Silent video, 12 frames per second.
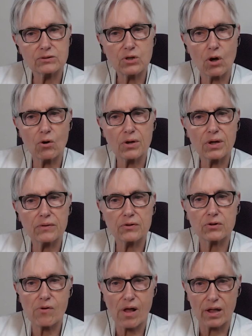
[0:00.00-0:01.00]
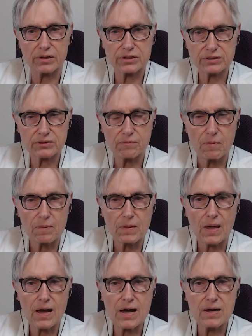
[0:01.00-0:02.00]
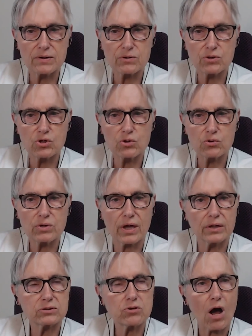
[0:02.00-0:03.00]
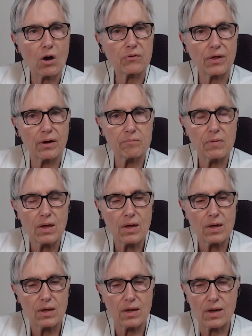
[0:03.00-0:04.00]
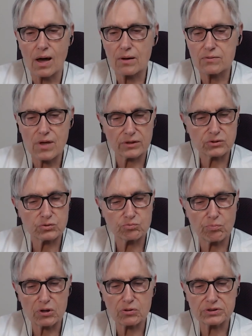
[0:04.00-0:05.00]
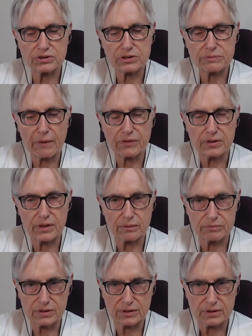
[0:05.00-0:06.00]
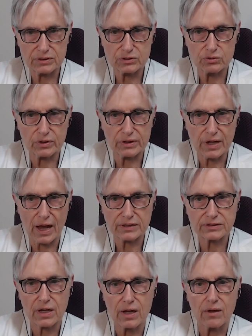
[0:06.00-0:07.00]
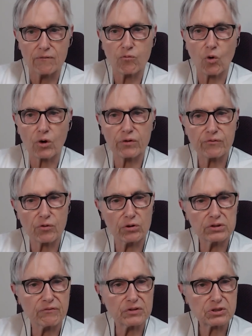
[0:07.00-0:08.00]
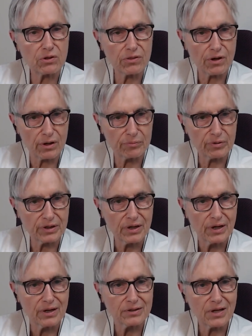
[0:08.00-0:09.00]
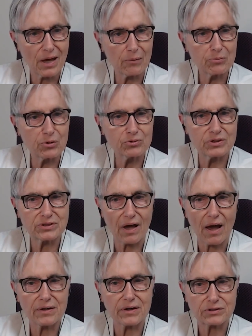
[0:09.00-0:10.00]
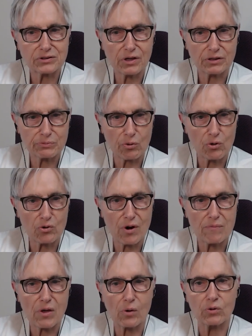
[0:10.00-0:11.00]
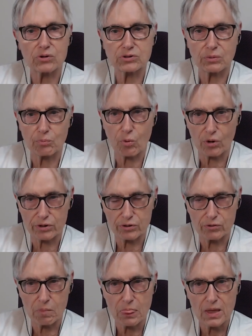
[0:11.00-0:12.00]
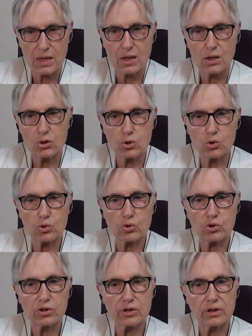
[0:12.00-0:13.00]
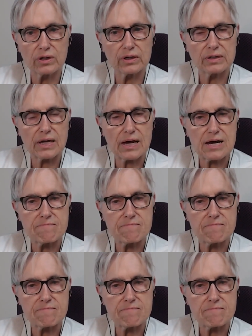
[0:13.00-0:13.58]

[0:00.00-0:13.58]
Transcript: so in the neurologist, you can talk with them. Yes, make your decision about the DMTs. You can ask for a referral to physical therapy to help you design an exercise program that will support you. You could